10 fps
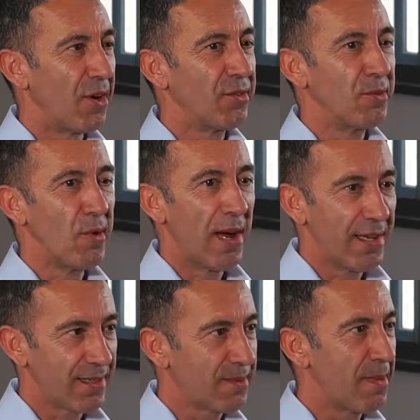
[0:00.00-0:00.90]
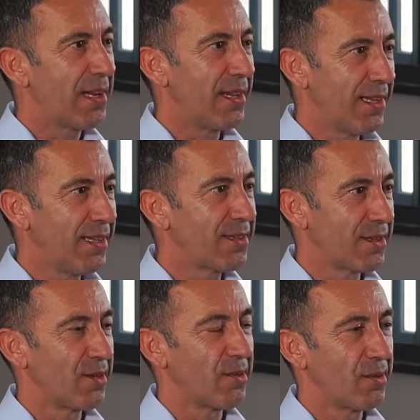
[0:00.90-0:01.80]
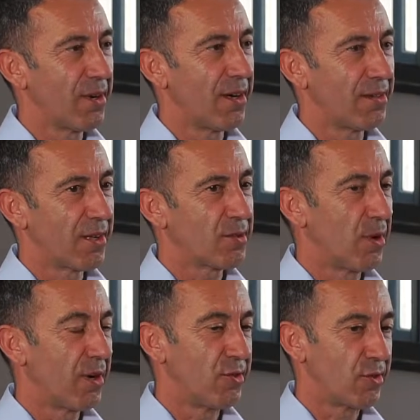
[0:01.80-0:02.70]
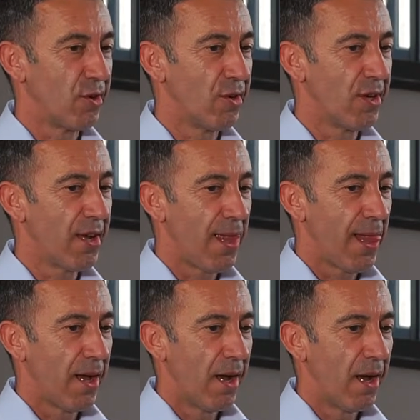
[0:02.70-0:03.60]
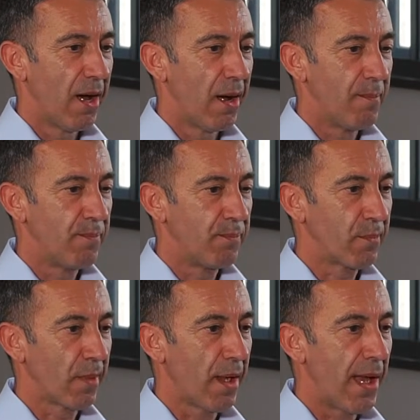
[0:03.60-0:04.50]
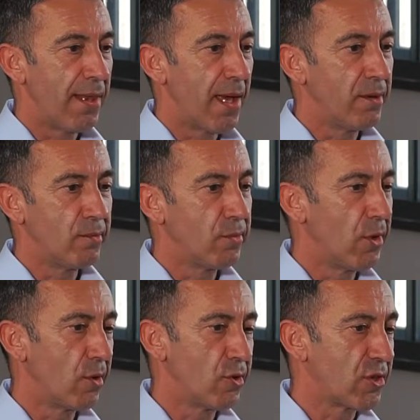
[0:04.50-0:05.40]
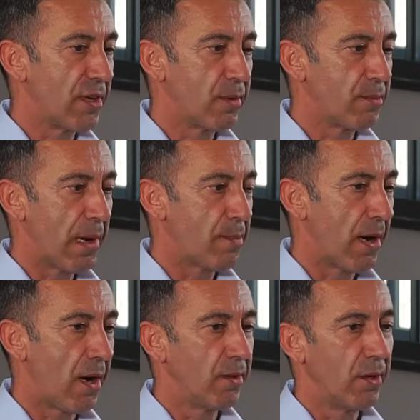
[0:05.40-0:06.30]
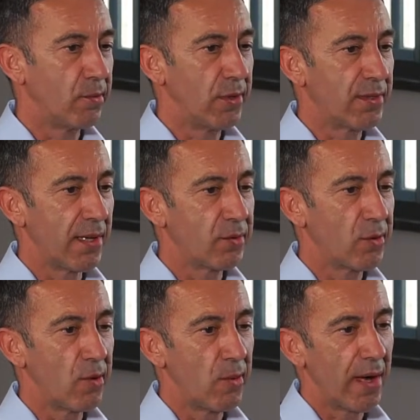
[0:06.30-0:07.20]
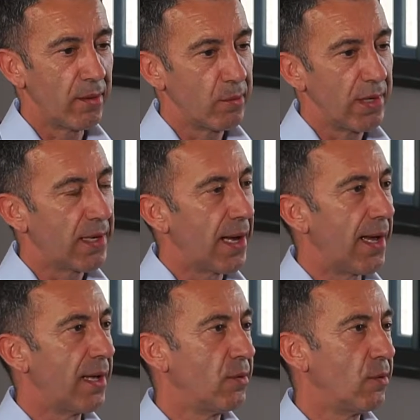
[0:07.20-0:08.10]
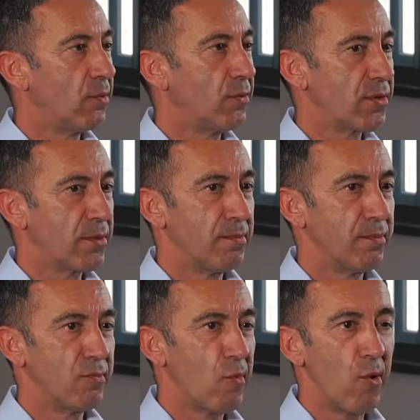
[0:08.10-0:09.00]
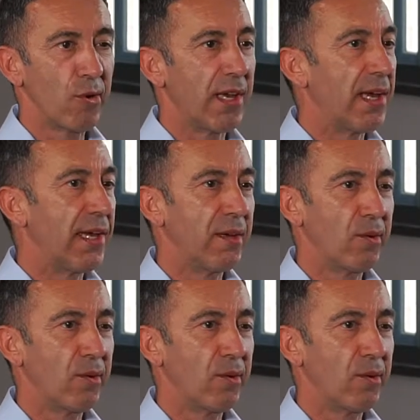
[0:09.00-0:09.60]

I do weights mainly, so that's what I enjoy. And then, you know, usually with my partner, we tend to go away at the weekend or do some walking,